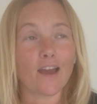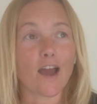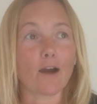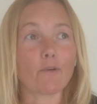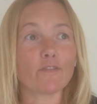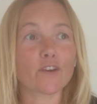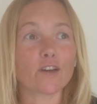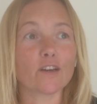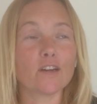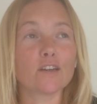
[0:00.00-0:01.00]

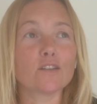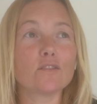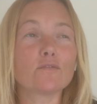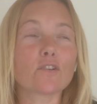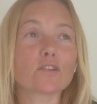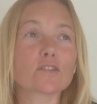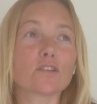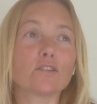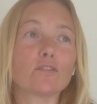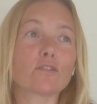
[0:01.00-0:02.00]
However, you've got to
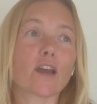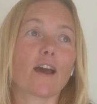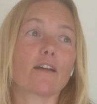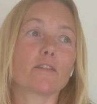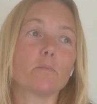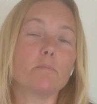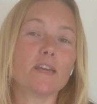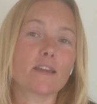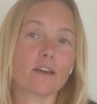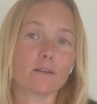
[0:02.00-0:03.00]
look at the
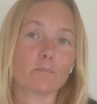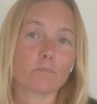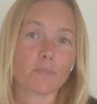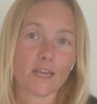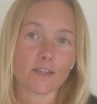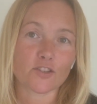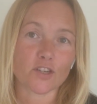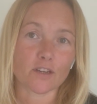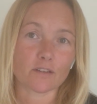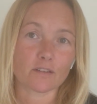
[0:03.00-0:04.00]
bigger
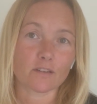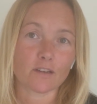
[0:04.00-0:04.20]
picture